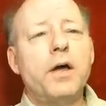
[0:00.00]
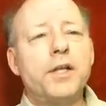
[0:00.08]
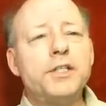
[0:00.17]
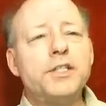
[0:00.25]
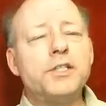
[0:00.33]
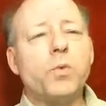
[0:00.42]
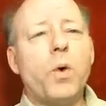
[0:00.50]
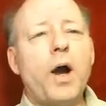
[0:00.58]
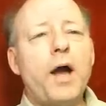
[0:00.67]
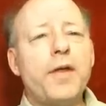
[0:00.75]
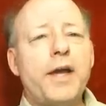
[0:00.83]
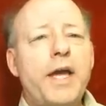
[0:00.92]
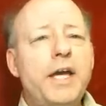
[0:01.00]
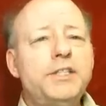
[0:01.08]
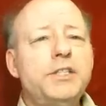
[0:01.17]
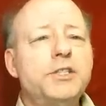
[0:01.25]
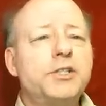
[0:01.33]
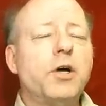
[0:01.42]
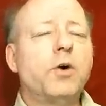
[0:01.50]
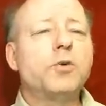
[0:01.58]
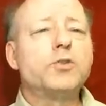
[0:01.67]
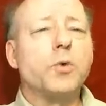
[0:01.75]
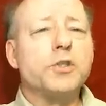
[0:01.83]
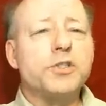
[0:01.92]
This is why the casing
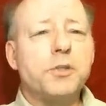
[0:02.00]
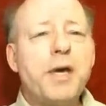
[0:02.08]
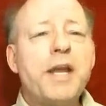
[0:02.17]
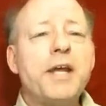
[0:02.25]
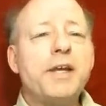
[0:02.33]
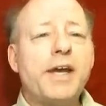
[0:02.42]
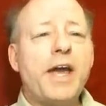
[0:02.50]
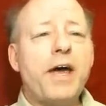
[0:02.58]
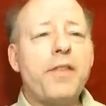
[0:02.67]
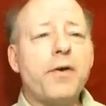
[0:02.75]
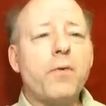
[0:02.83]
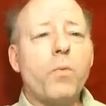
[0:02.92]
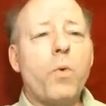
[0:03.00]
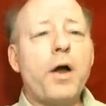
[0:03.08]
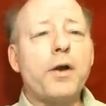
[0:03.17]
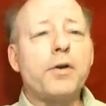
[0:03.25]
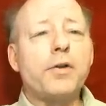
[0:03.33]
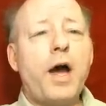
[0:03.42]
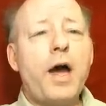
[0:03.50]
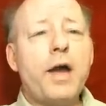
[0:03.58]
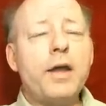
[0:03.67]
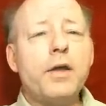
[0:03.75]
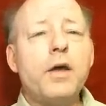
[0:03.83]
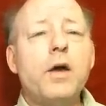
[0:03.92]
stones were cemented together
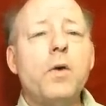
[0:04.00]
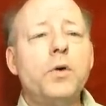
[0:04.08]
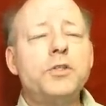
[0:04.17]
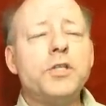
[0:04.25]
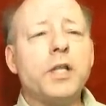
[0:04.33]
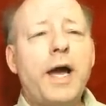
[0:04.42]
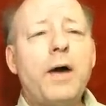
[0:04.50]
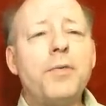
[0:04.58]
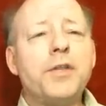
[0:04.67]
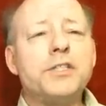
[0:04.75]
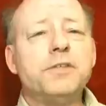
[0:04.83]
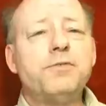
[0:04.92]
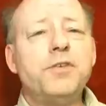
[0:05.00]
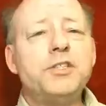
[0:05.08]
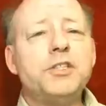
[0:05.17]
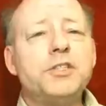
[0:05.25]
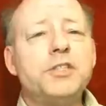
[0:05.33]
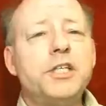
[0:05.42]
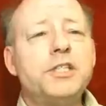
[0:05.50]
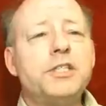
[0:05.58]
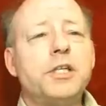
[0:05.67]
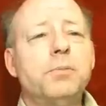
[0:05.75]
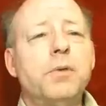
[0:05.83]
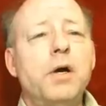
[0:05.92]
watertight, which allowed this efficient
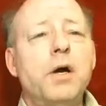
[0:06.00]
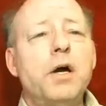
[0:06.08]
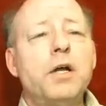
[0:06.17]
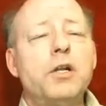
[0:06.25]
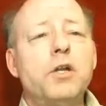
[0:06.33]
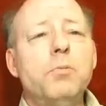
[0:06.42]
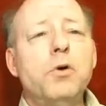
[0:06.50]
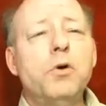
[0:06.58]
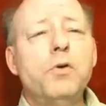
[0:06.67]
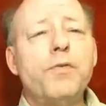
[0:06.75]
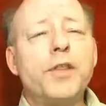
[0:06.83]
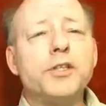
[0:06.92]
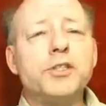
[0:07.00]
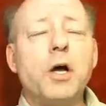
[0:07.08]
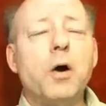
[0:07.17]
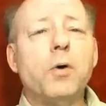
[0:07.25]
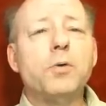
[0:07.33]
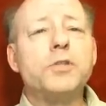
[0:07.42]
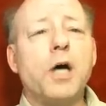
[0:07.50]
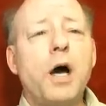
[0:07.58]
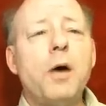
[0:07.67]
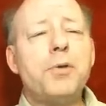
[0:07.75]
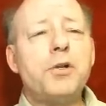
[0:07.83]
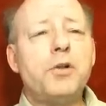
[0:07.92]
system to move the stones
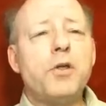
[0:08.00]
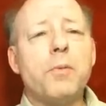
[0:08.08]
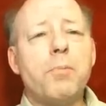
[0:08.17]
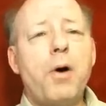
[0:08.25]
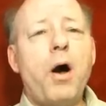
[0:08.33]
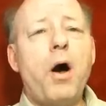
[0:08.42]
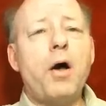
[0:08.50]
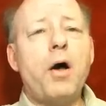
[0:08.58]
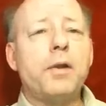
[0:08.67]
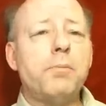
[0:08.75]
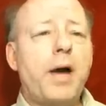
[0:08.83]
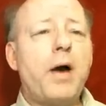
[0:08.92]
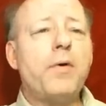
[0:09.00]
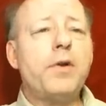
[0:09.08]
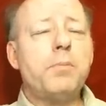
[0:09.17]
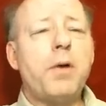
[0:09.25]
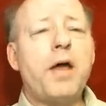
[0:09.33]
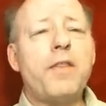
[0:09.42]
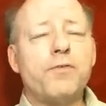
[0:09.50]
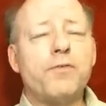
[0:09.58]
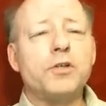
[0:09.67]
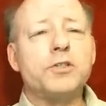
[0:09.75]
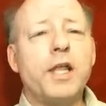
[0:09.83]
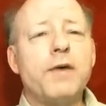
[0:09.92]
up into the pond impounded by the
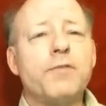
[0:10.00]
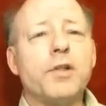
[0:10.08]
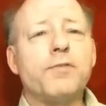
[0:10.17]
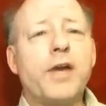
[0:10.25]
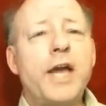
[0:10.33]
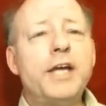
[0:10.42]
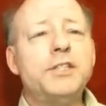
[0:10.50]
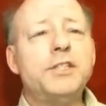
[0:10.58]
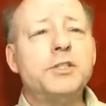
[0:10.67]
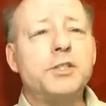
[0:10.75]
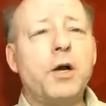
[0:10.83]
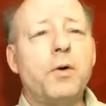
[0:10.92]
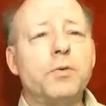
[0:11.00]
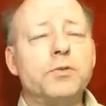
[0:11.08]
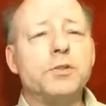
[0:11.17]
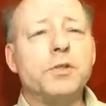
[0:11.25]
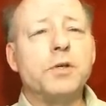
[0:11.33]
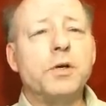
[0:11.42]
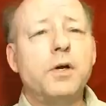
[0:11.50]
first level of casing stones.